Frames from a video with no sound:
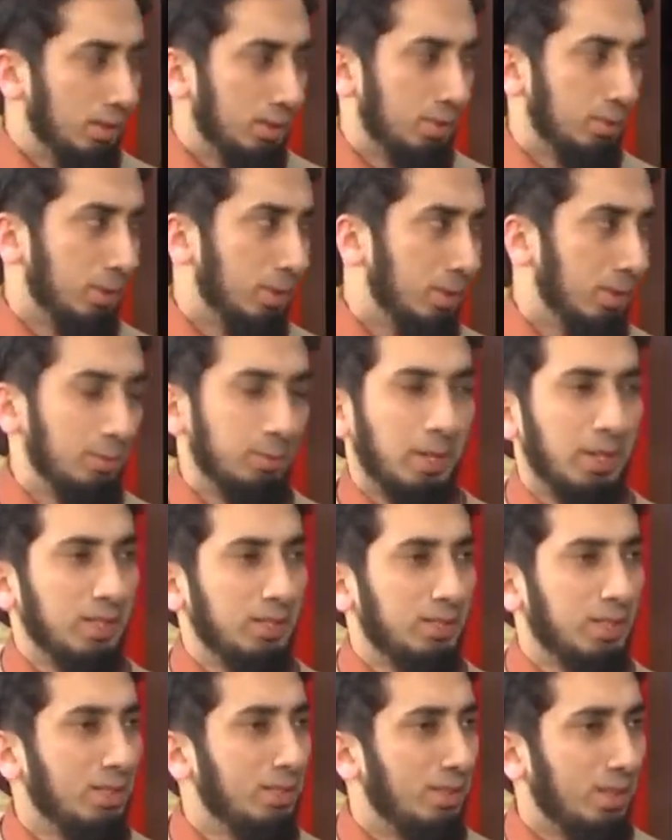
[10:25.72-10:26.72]
And some of the
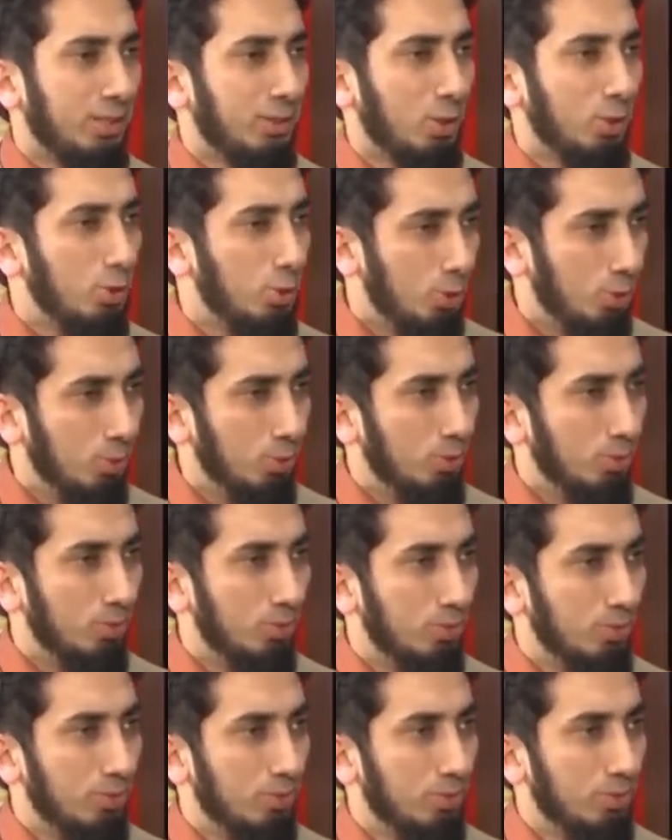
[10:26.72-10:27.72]
companions said, "That's a Jew."
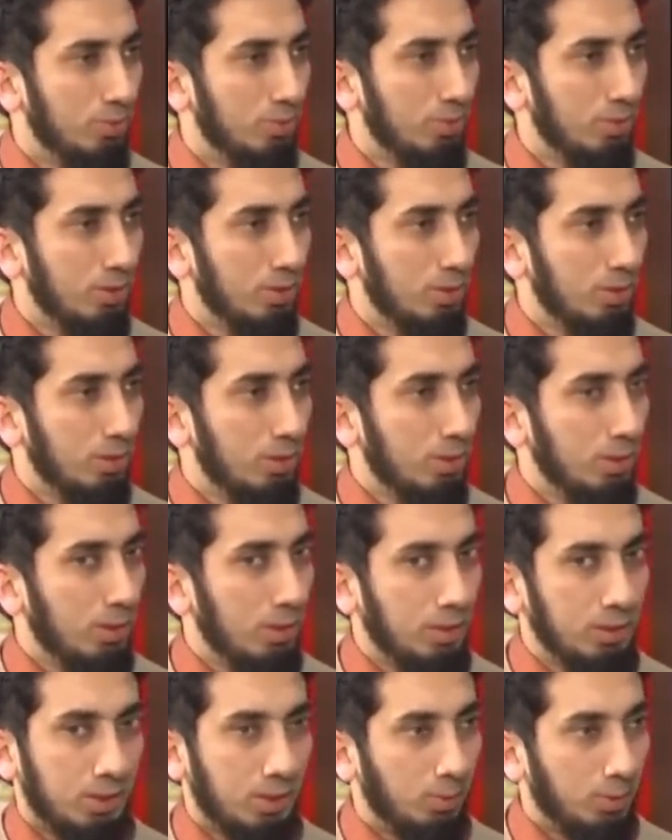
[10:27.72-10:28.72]

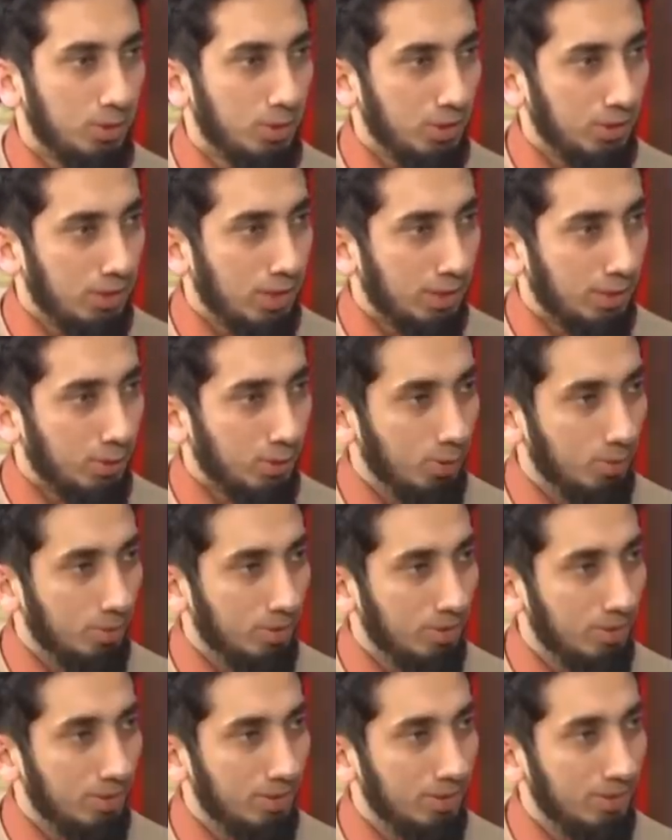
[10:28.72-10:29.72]
And he said, "Well, she's not a
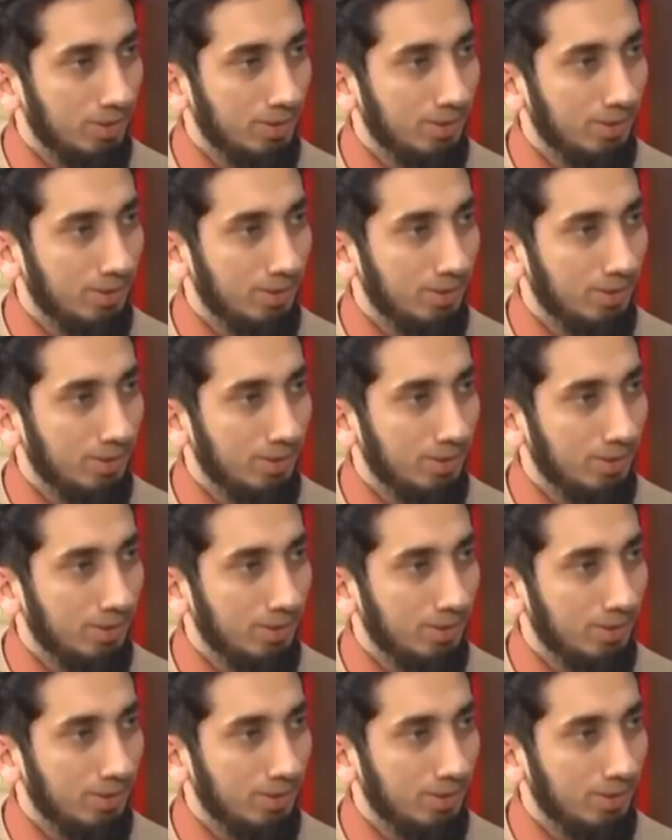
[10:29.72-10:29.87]
human."